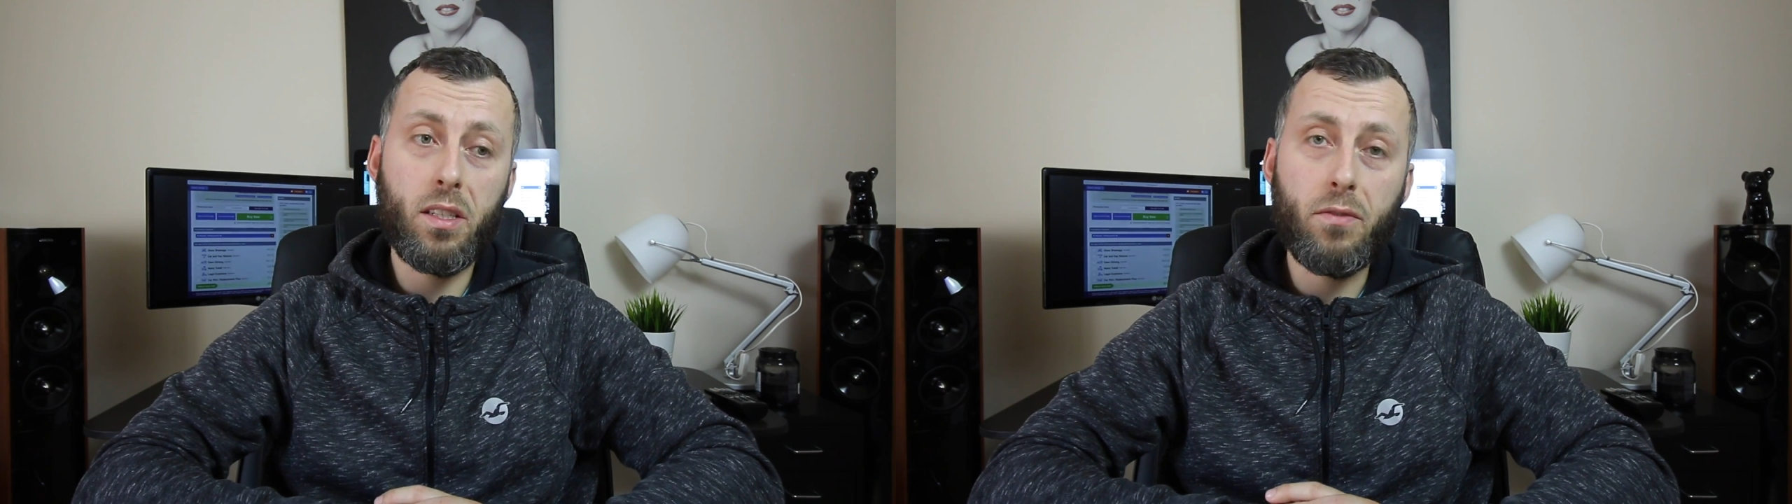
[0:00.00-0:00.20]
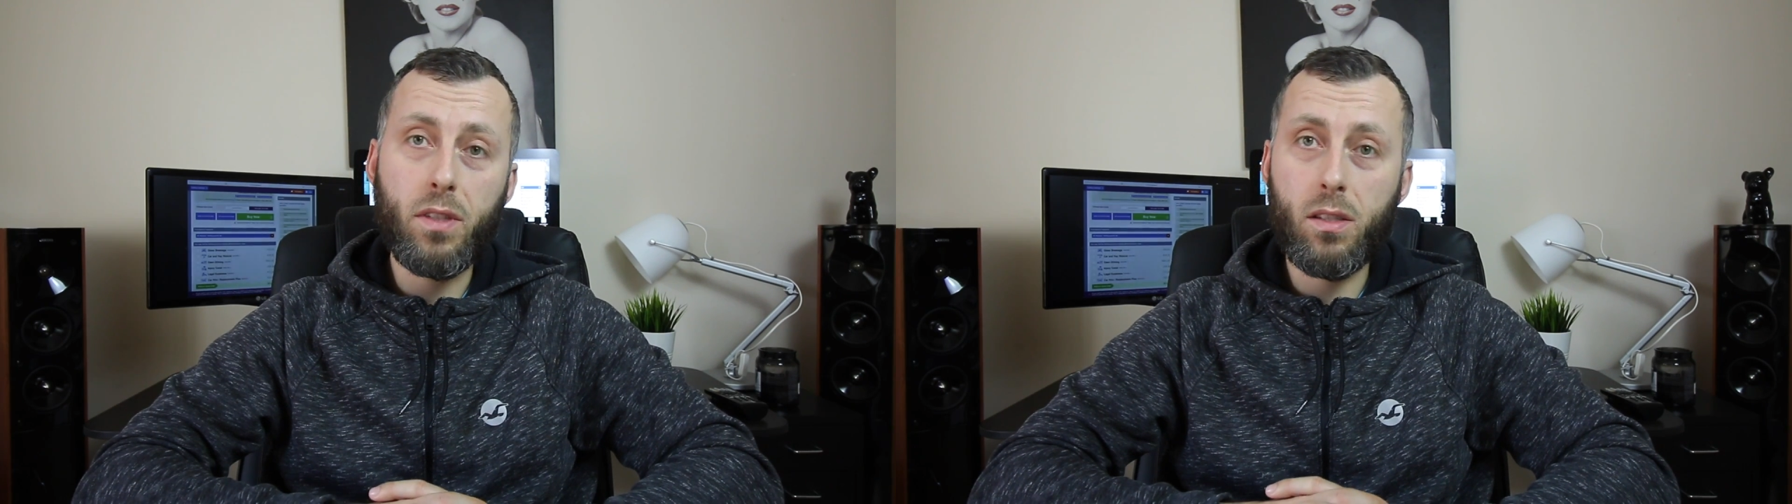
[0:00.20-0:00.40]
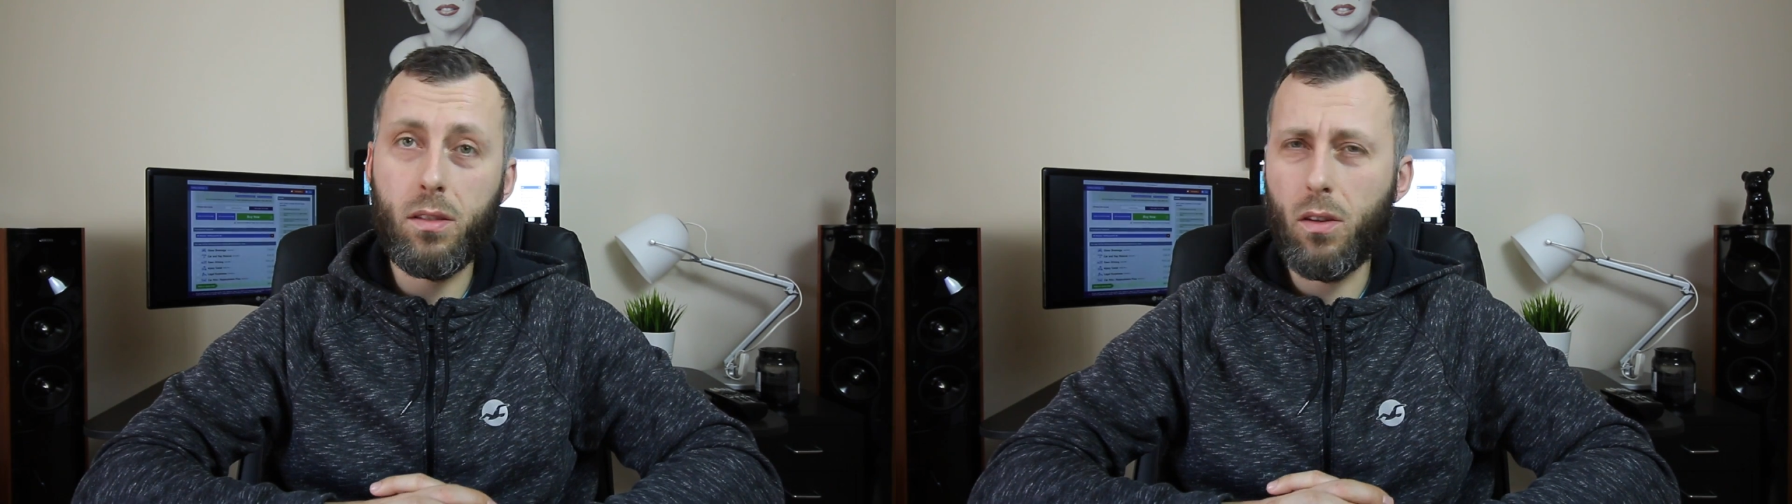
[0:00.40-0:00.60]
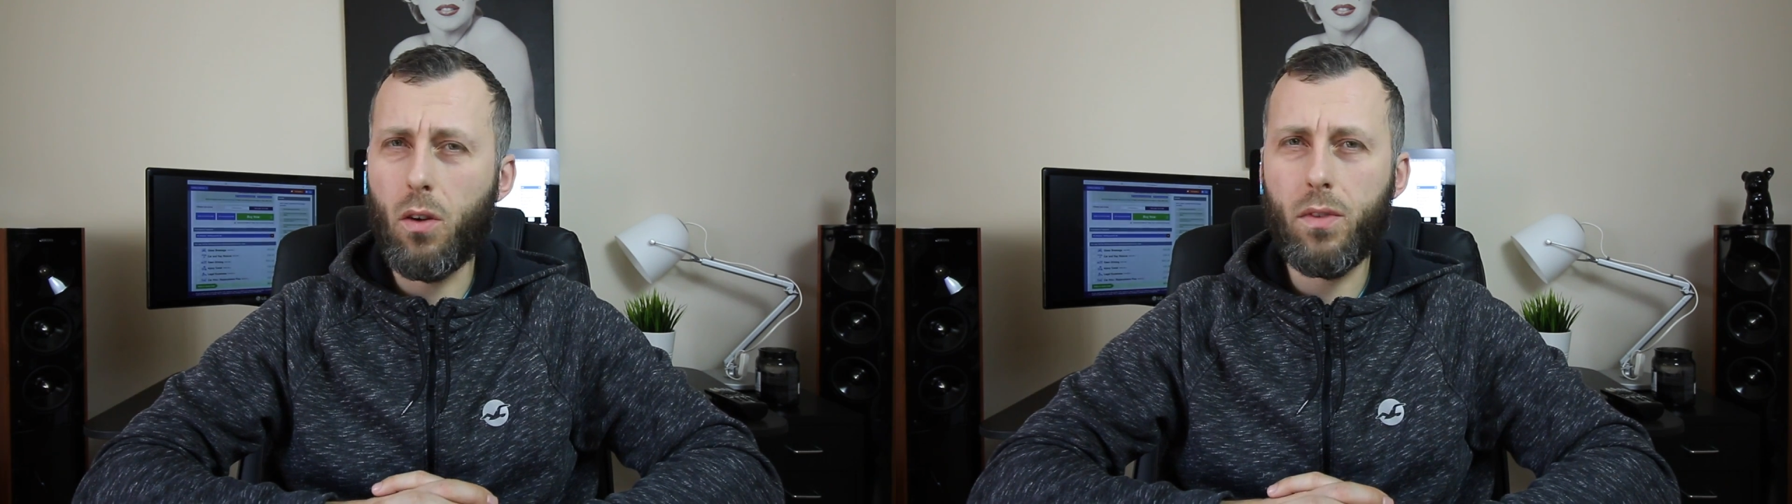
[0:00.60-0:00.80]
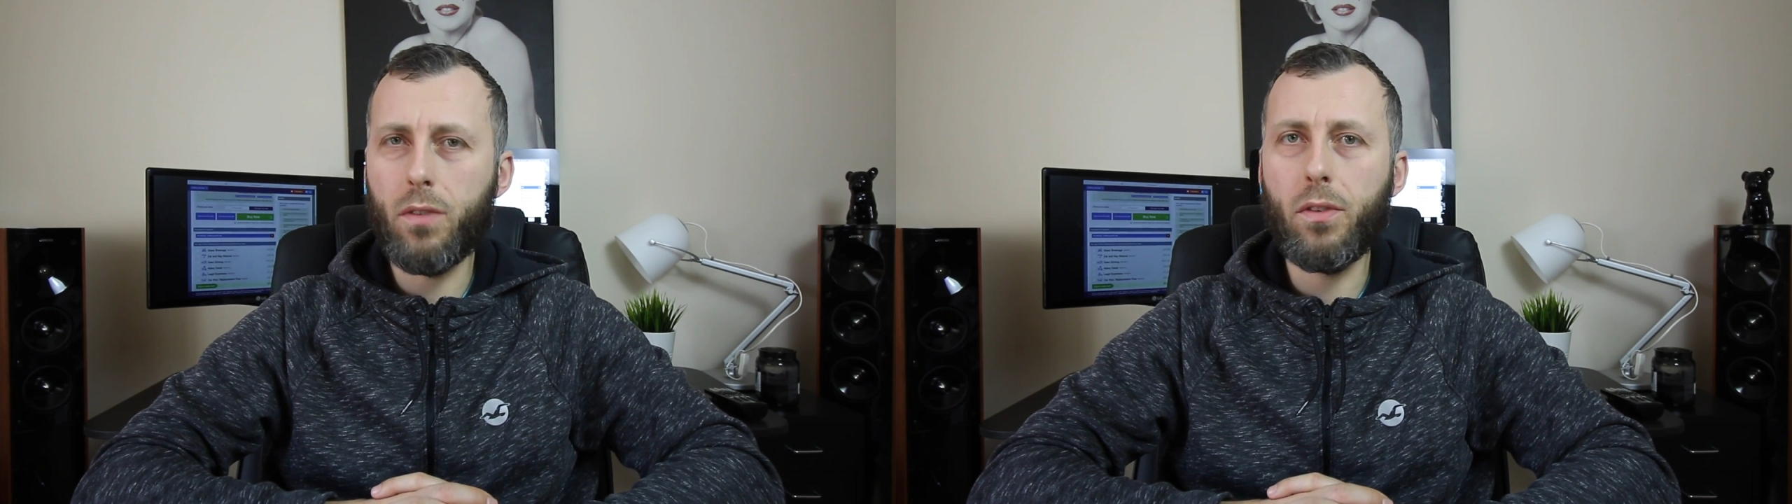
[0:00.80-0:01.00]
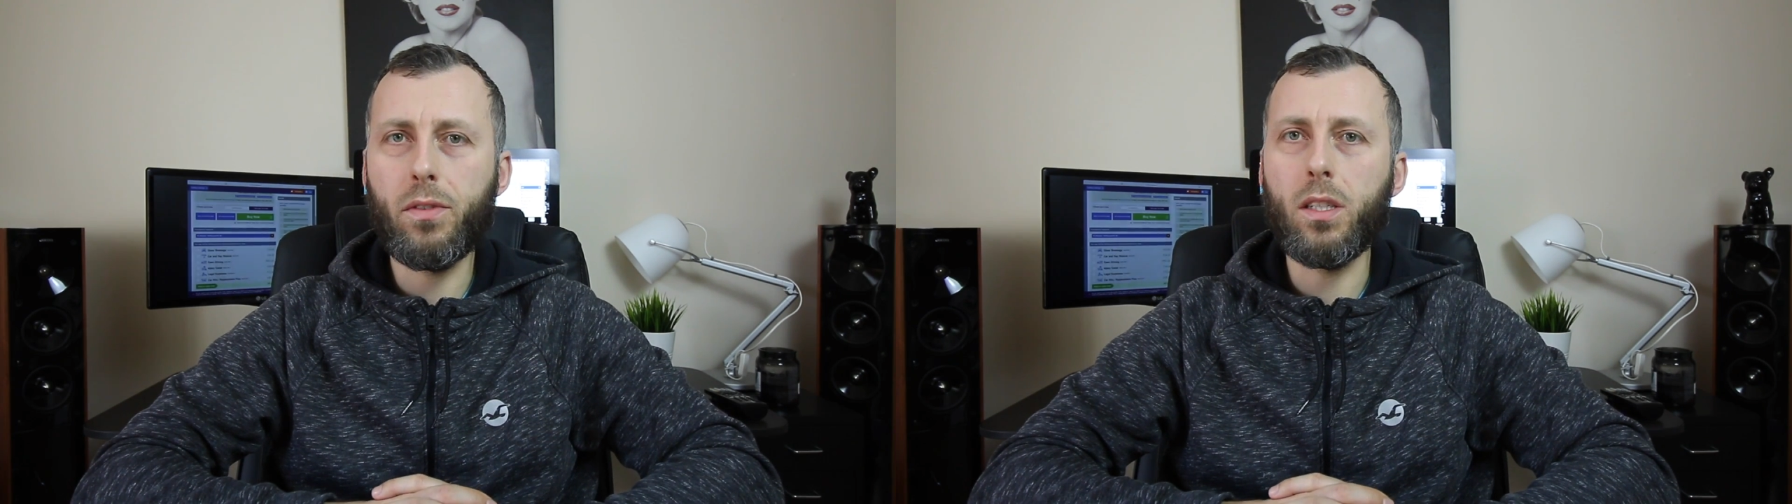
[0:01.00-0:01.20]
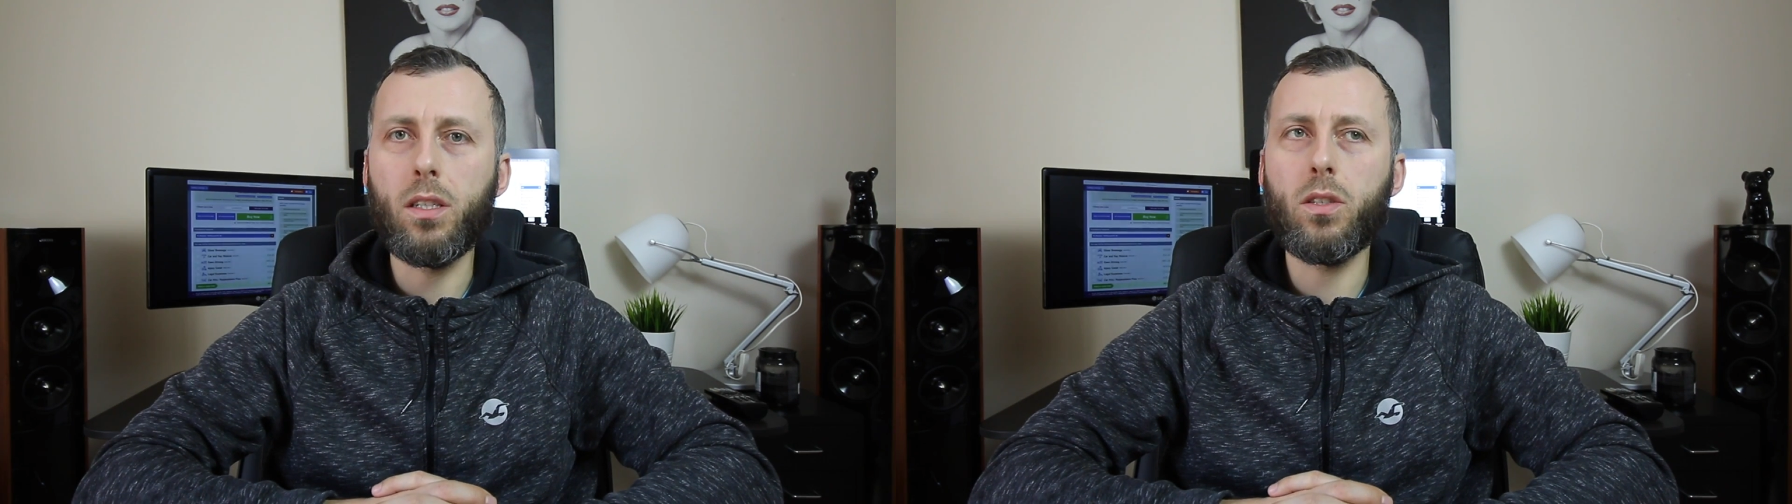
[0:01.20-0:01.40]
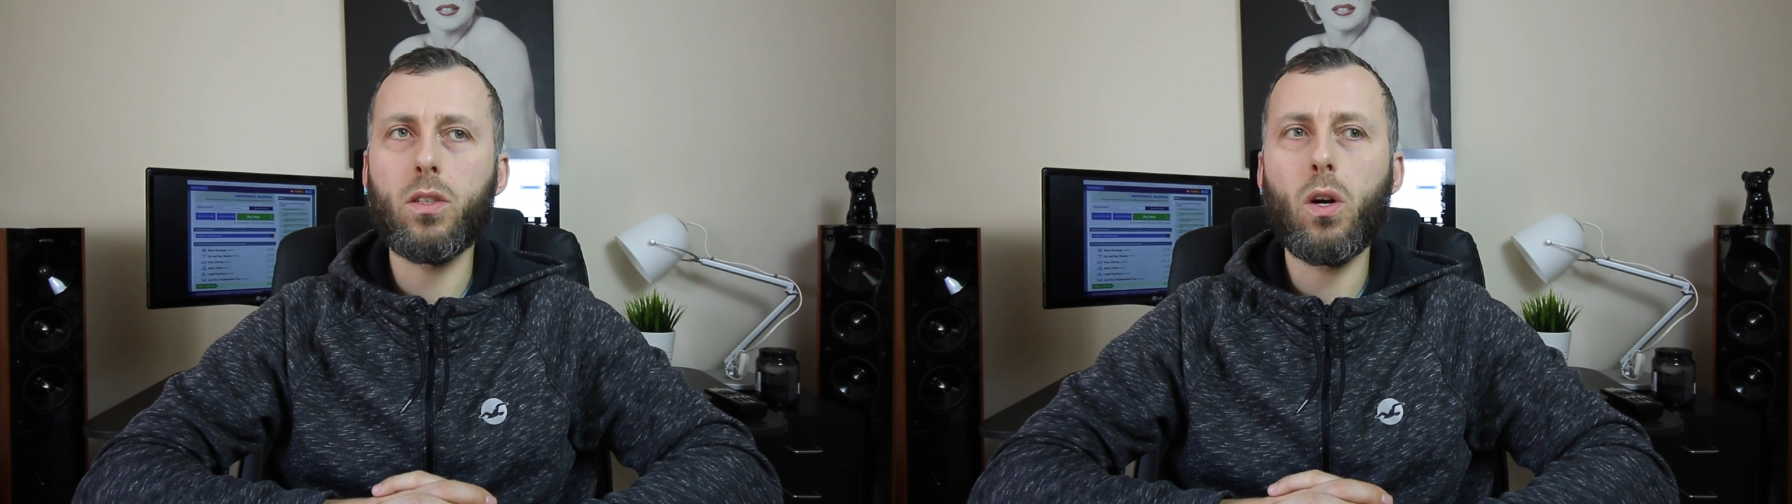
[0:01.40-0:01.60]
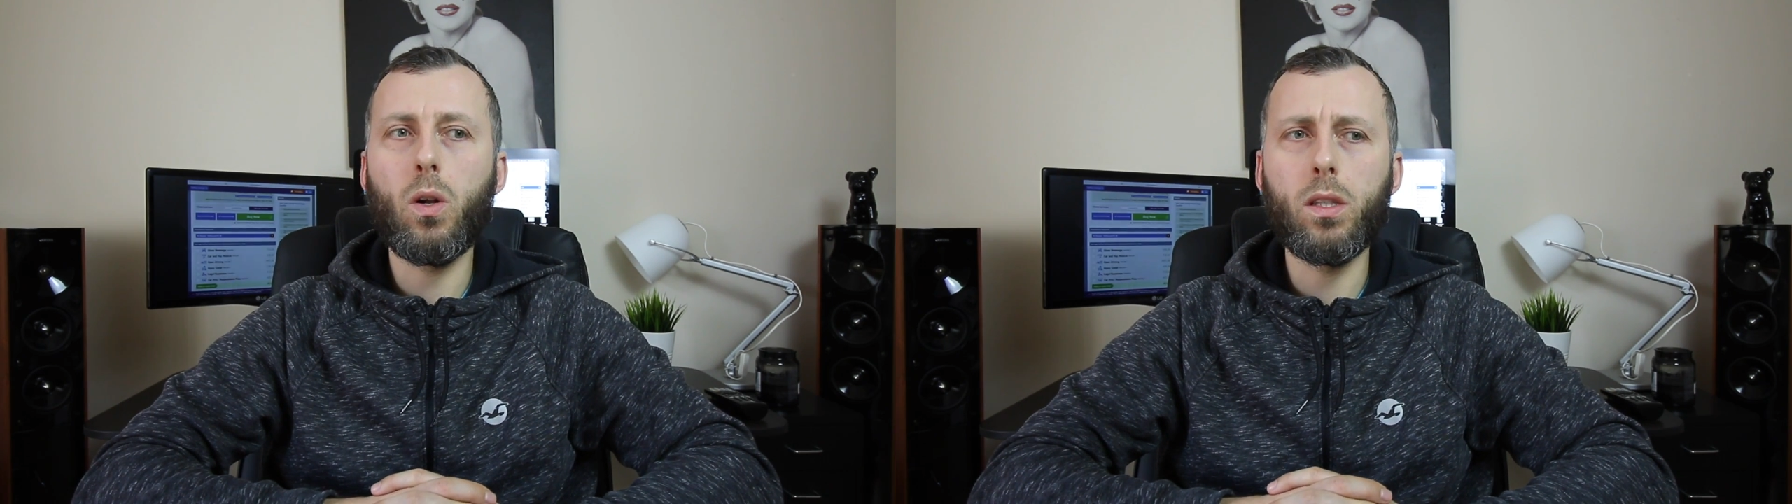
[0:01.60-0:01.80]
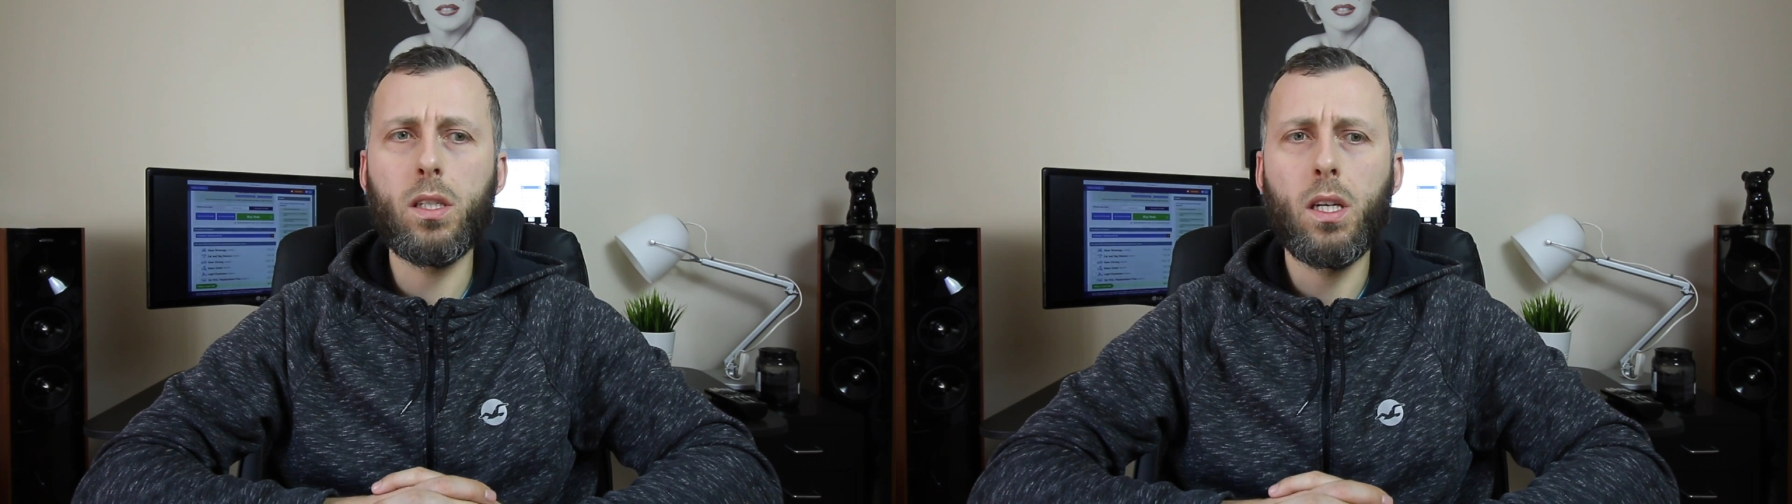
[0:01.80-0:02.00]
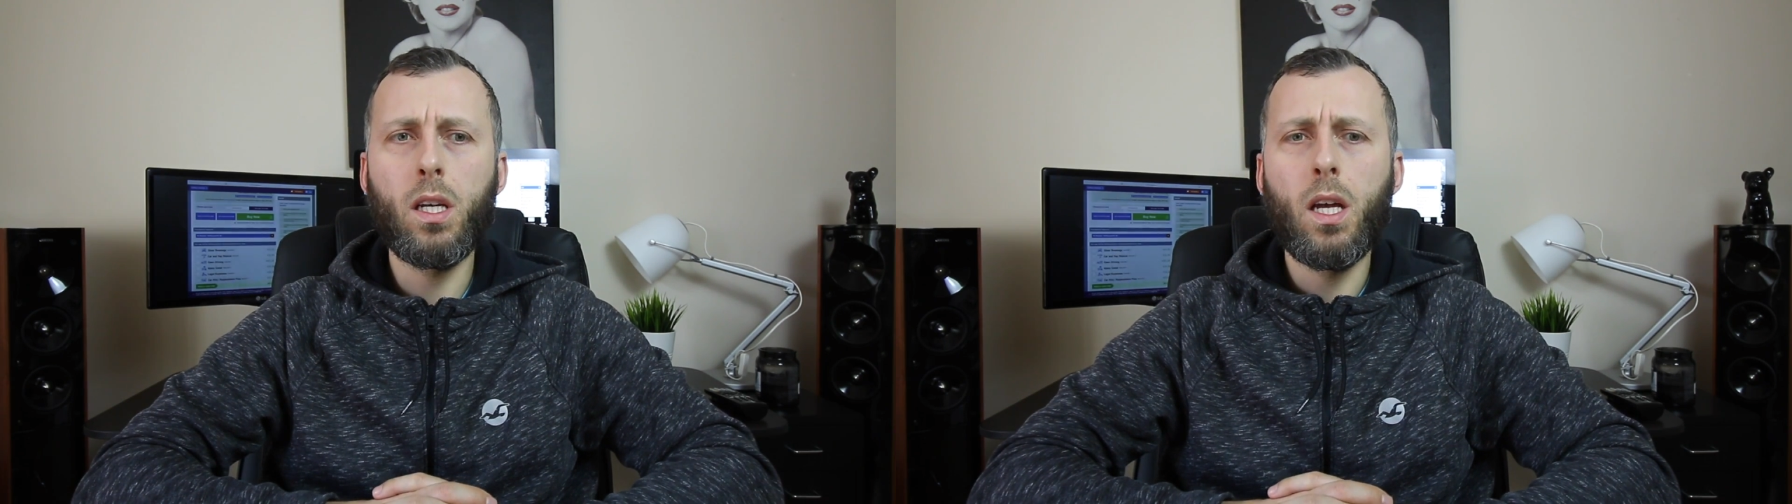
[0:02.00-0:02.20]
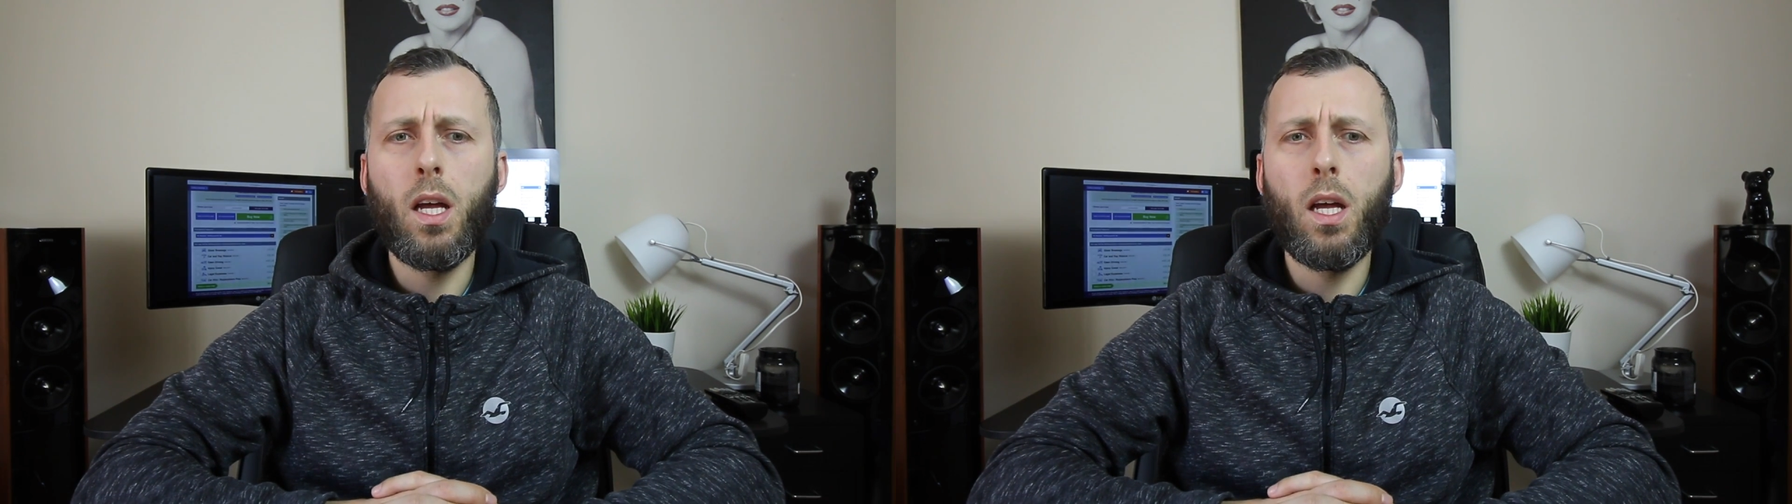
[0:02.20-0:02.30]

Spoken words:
that if it's over 15 years old,